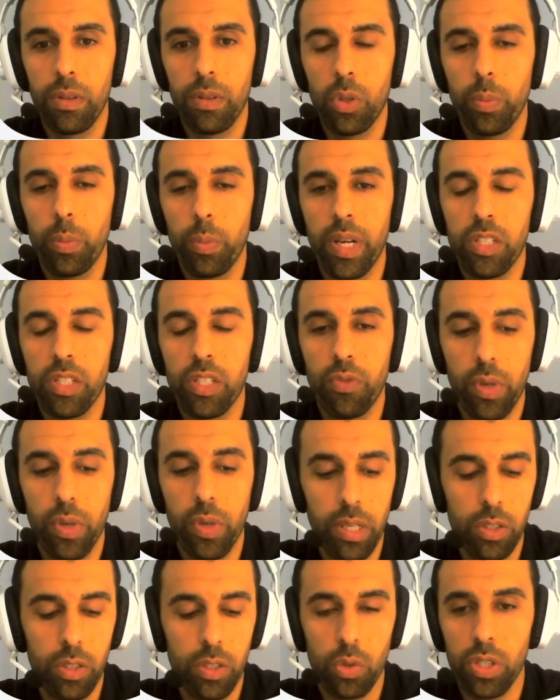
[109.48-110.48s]
No
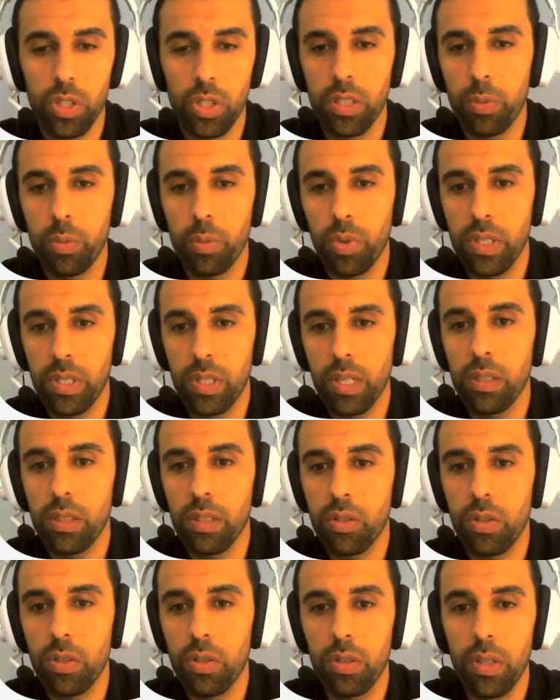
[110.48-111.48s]
passphrase, so just press
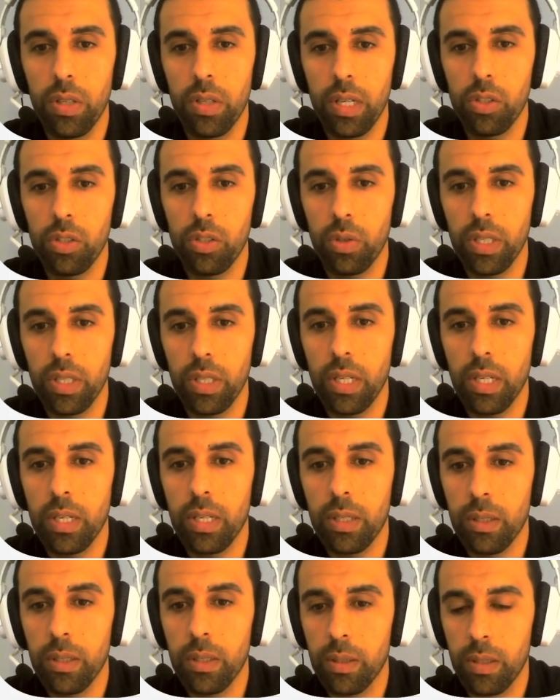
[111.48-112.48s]
enter, enter
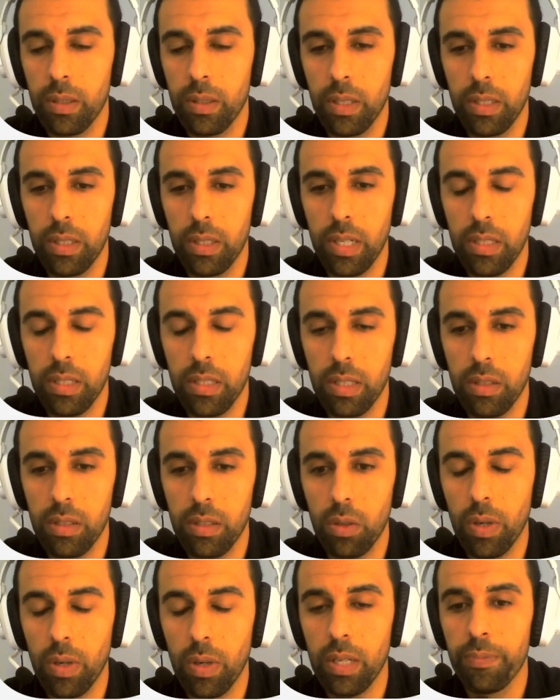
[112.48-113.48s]
again. That's
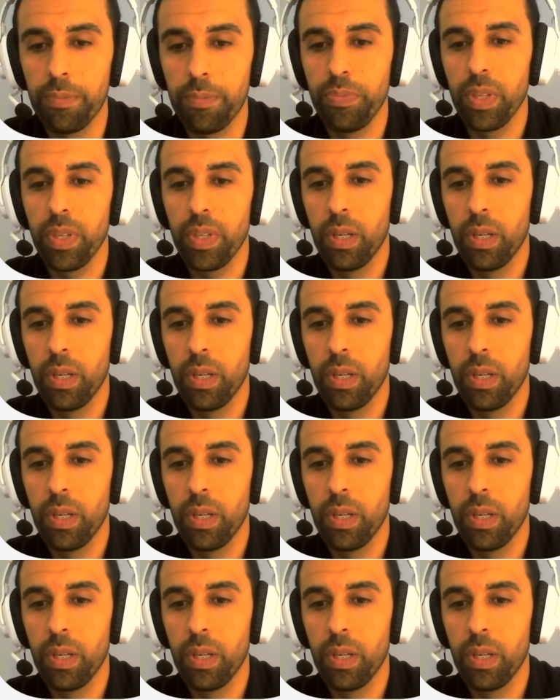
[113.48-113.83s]
it. All right.